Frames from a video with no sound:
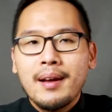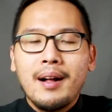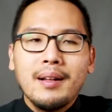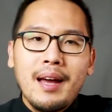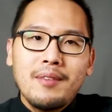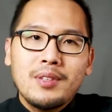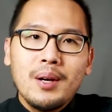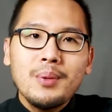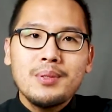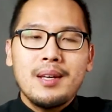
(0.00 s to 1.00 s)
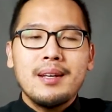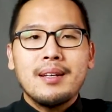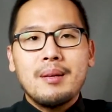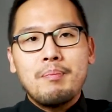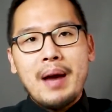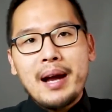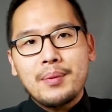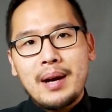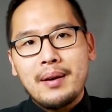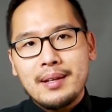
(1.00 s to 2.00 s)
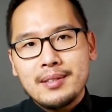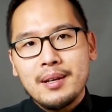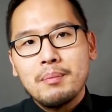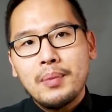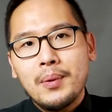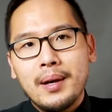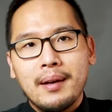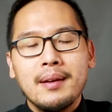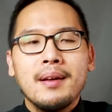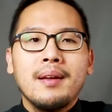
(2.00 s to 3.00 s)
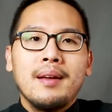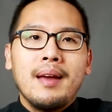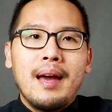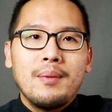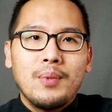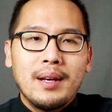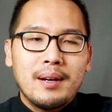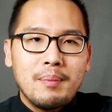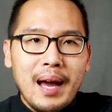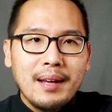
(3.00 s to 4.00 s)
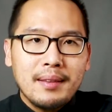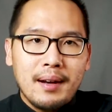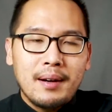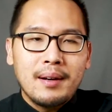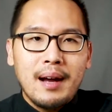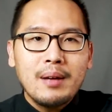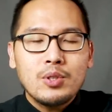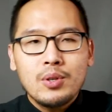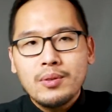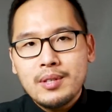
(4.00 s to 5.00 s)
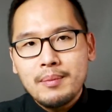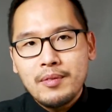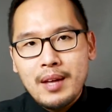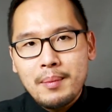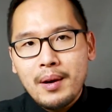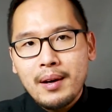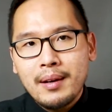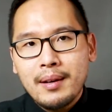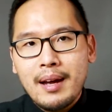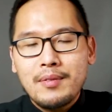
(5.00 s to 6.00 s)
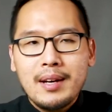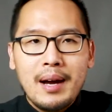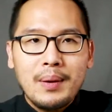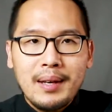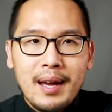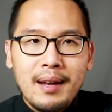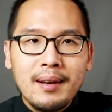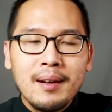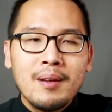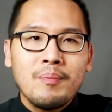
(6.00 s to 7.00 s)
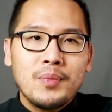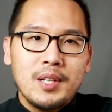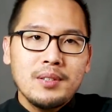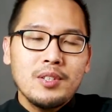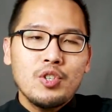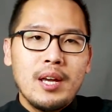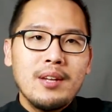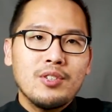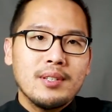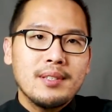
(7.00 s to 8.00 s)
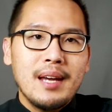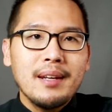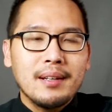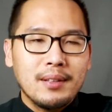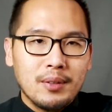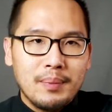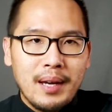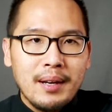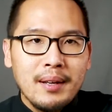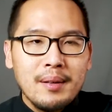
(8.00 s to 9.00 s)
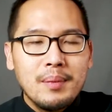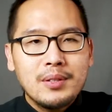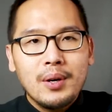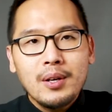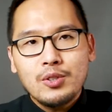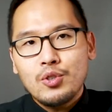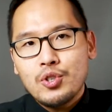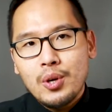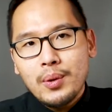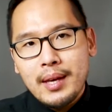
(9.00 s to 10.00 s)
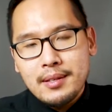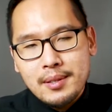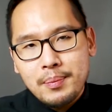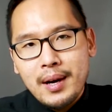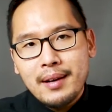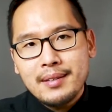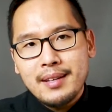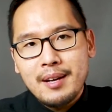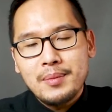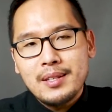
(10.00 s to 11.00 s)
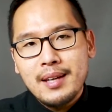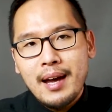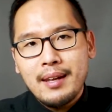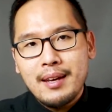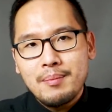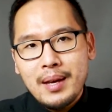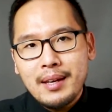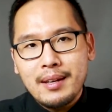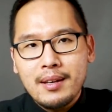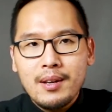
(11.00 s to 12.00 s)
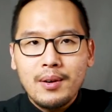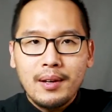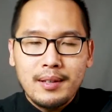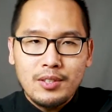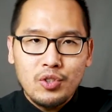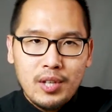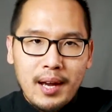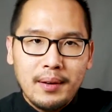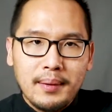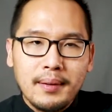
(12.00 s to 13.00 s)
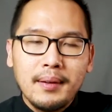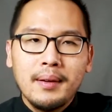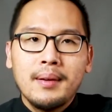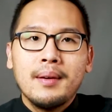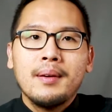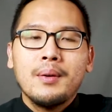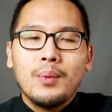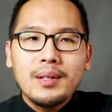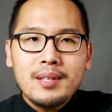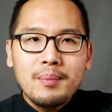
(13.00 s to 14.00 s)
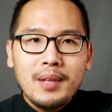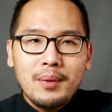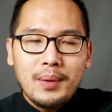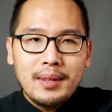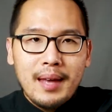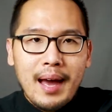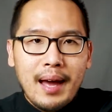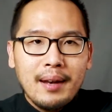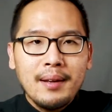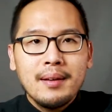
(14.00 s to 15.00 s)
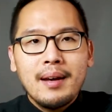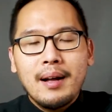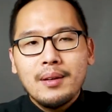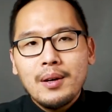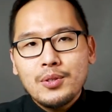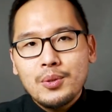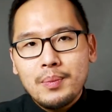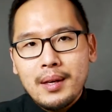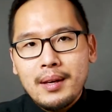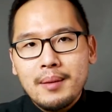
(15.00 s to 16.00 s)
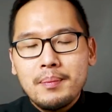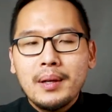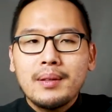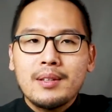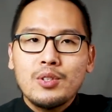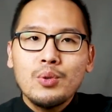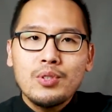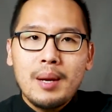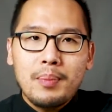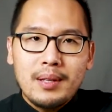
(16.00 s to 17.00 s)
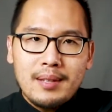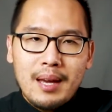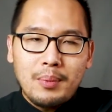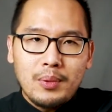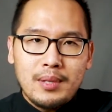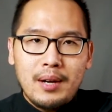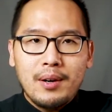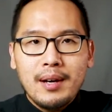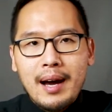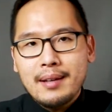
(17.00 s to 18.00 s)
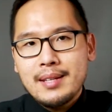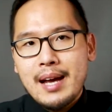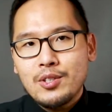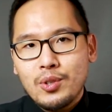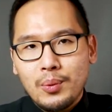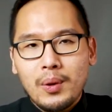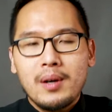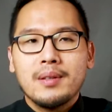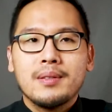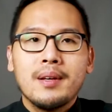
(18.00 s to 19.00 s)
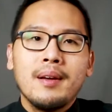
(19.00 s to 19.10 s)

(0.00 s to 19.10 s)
I'll have those sitting in the background at some point, and when they're back there, I'll turn some of them on every now and then just to change the setting a little bit, but to also showcase the products that I'm designing and making here on this channel. Once I'm done with that, I'll also be building 2 separate tables that are not attached to the walls.